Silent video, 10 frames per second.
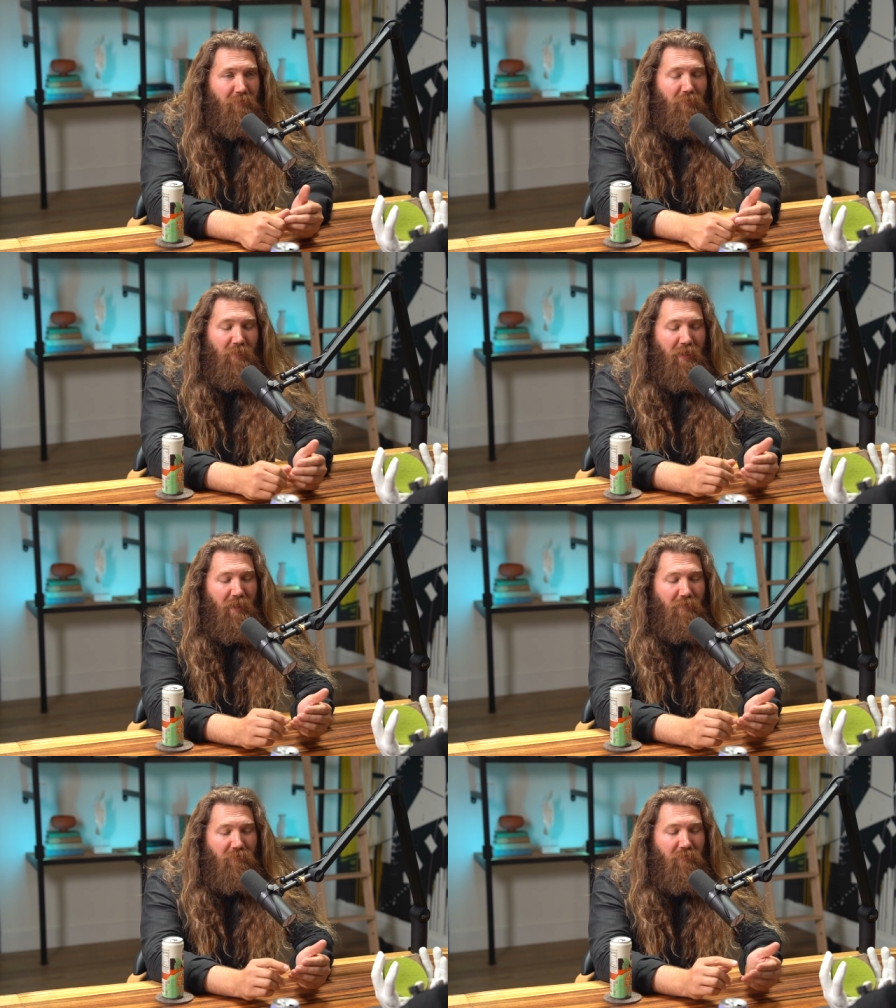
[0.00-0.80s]
We
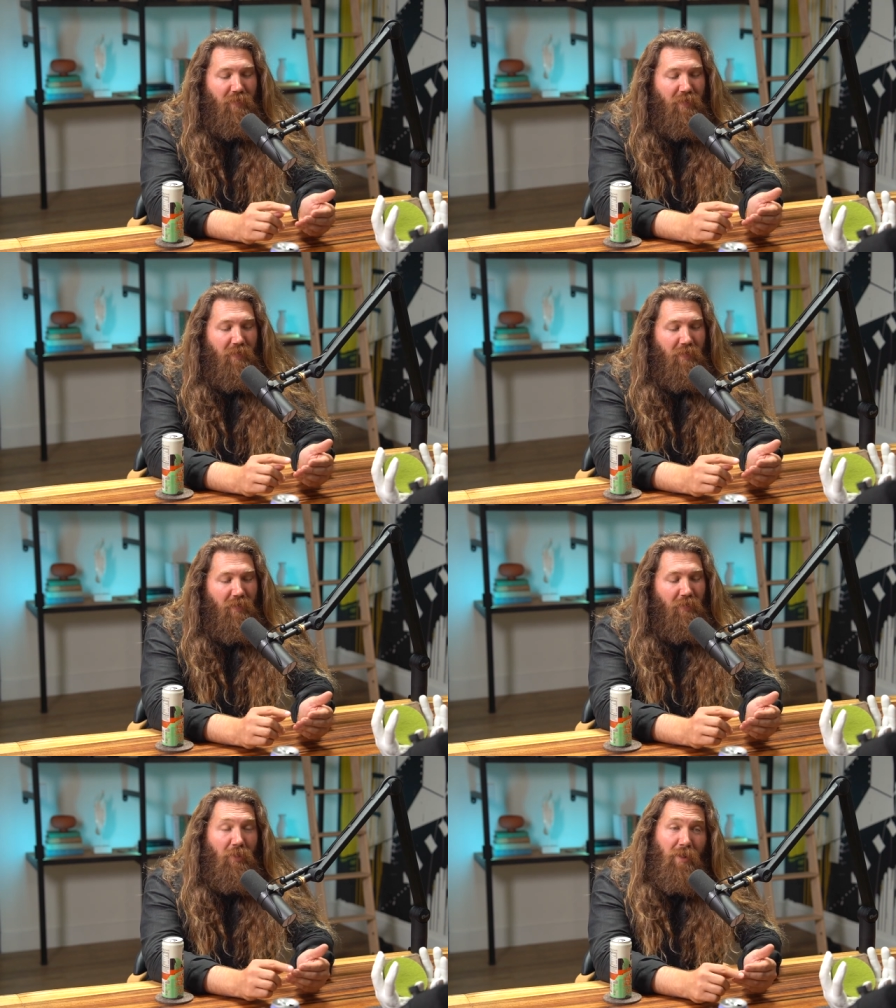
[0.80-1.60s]
have
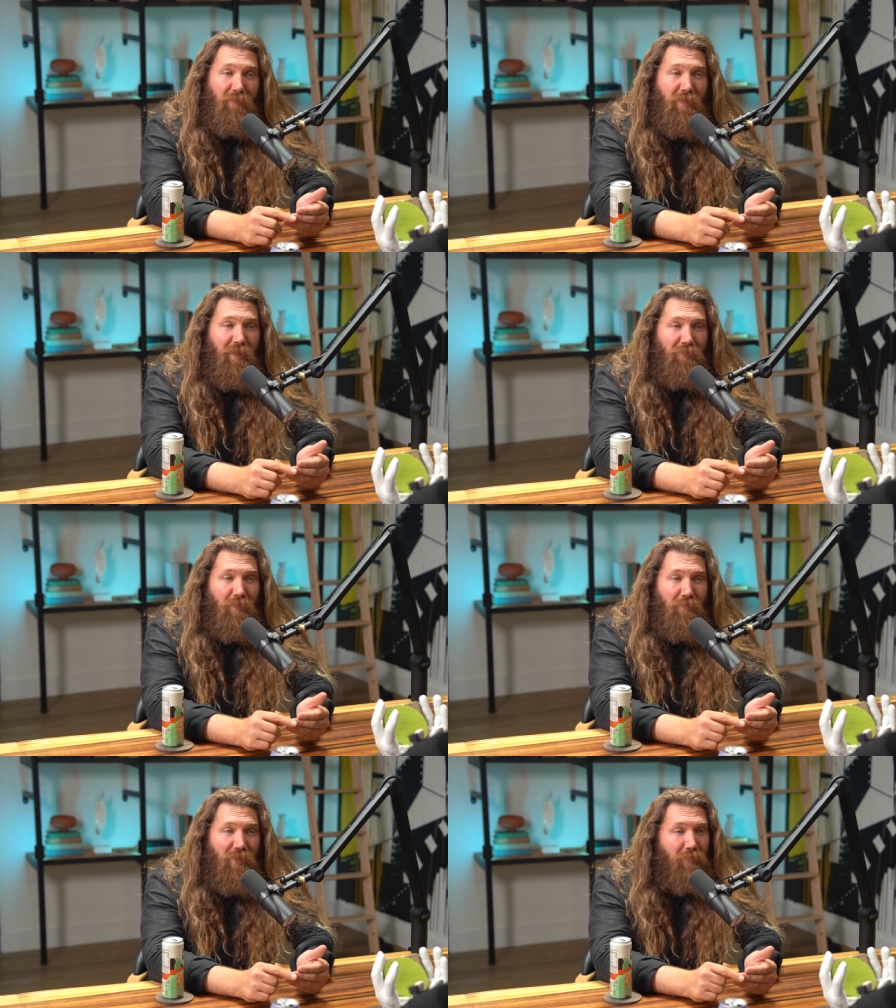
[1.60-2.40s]
our coffee and ice
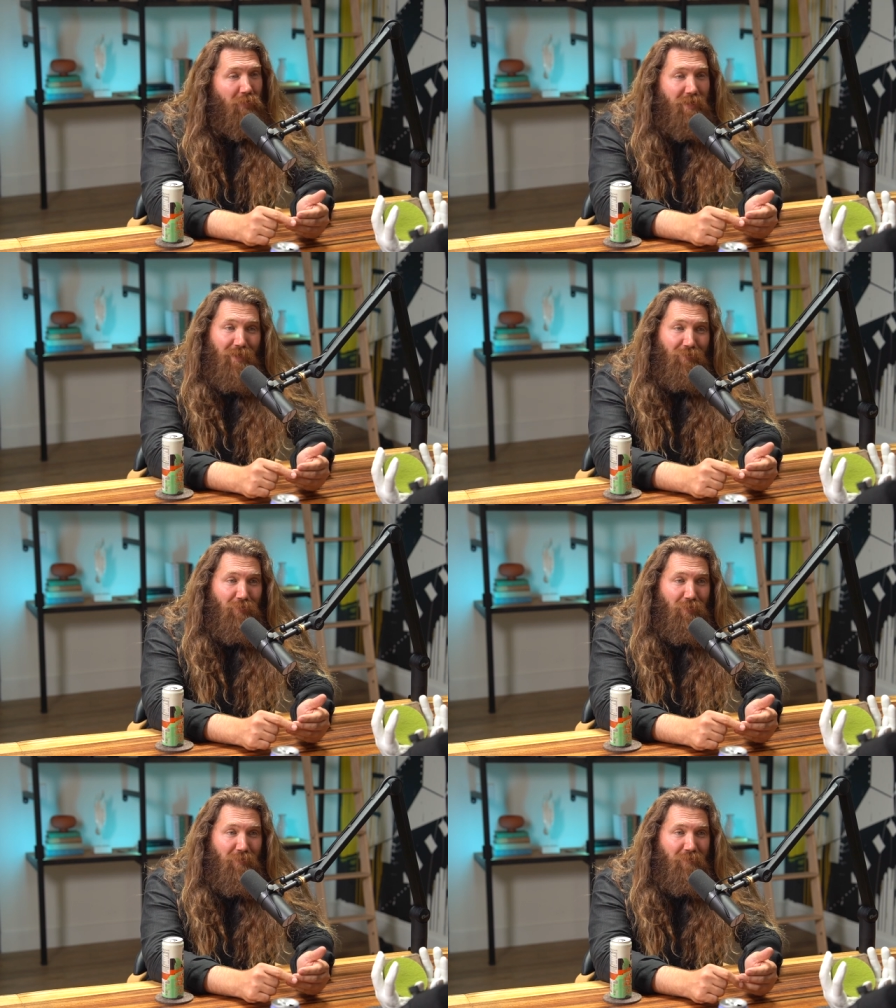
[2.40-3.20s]
cream shop right next
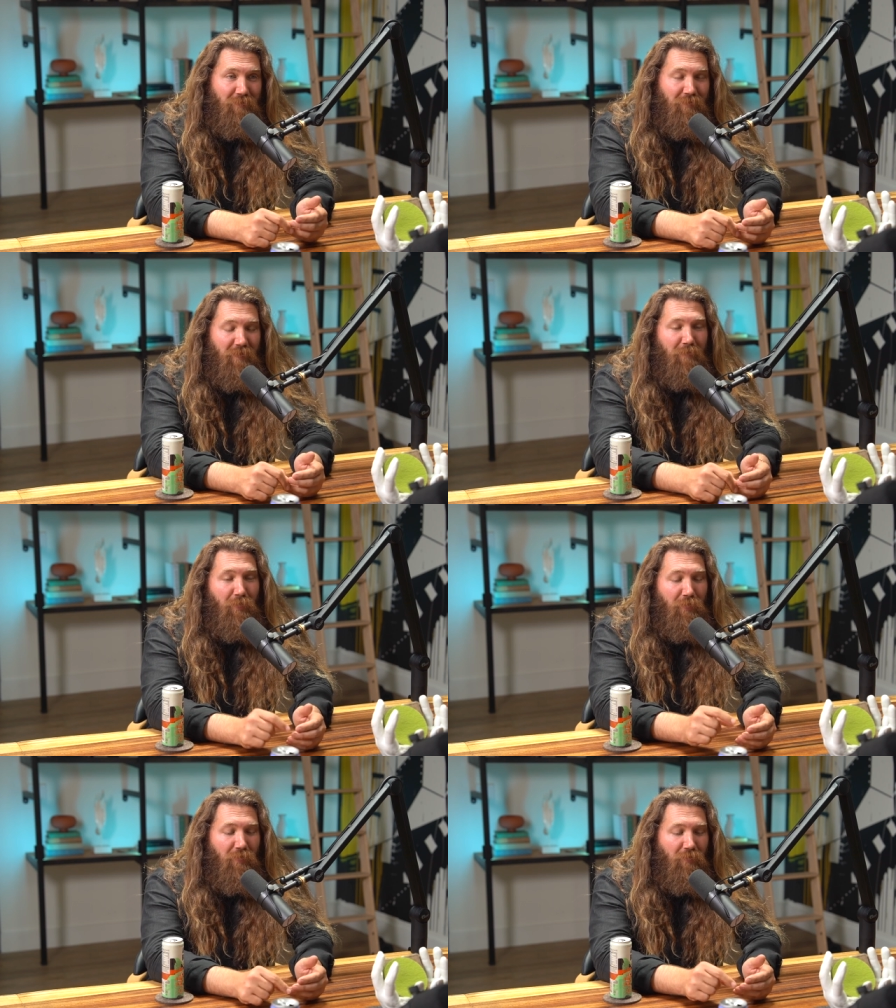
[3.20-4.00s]
door, and
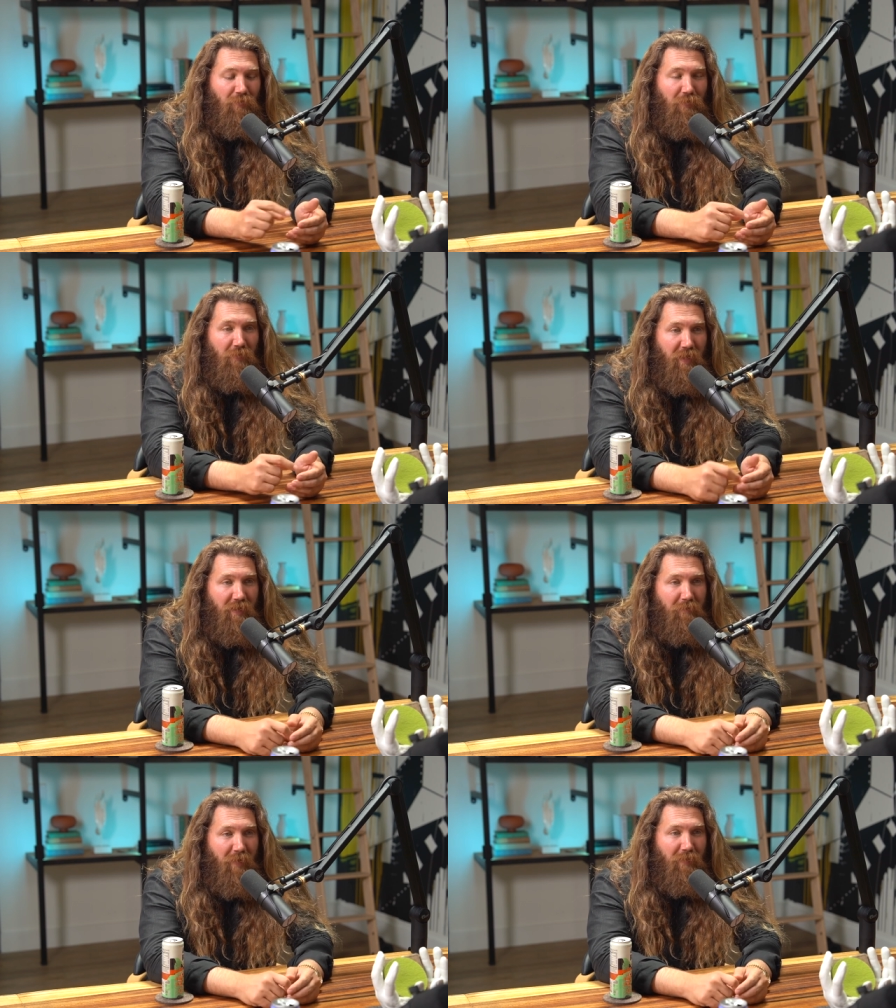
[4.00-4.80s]
both of those are
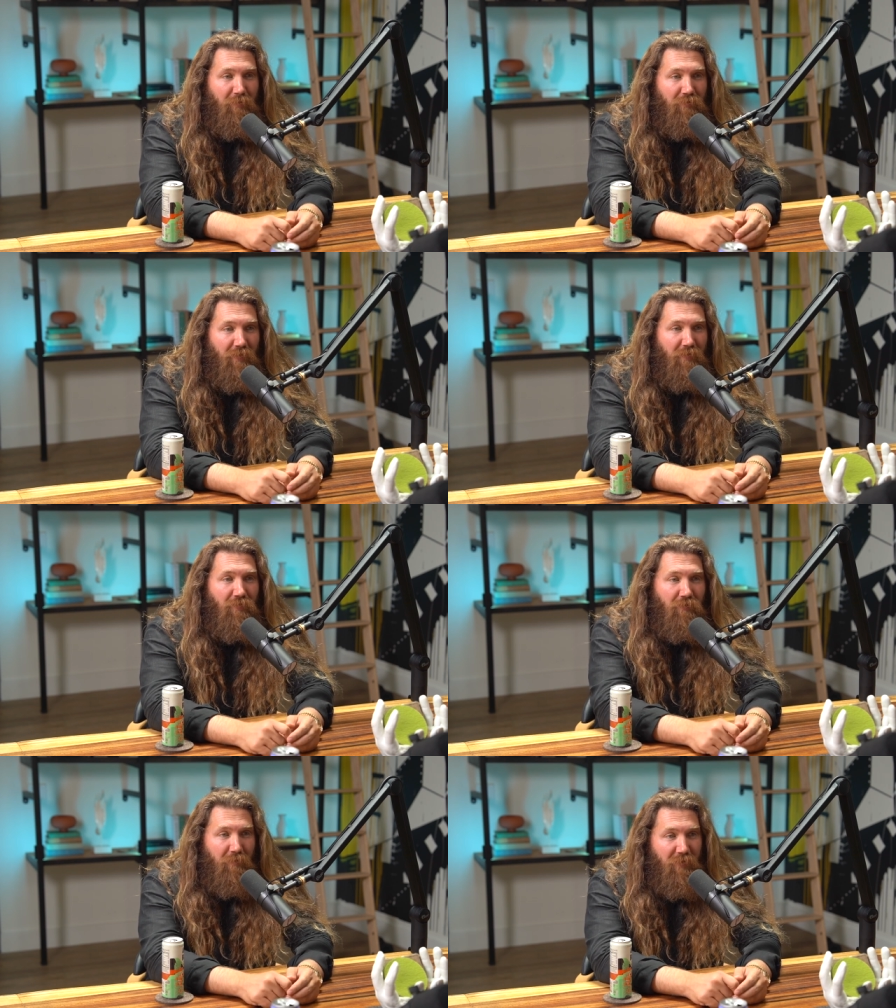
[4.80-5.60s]
located in Malibu
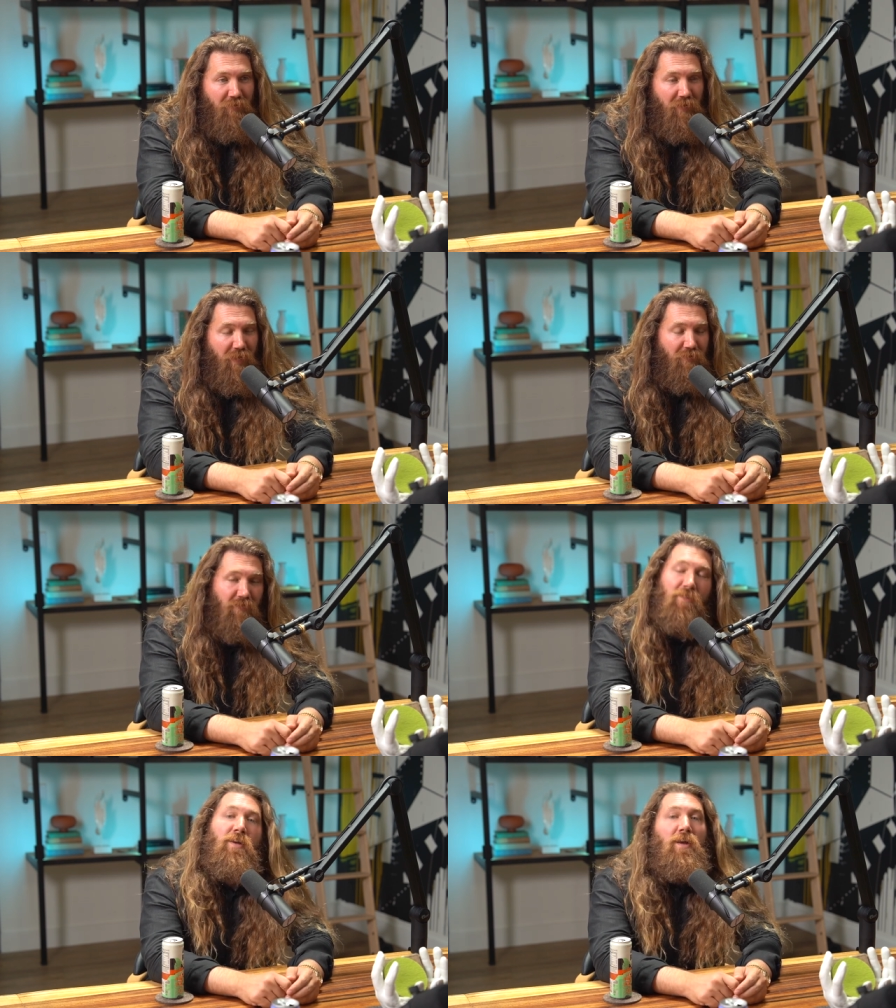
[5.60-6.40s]
Village off the PCH.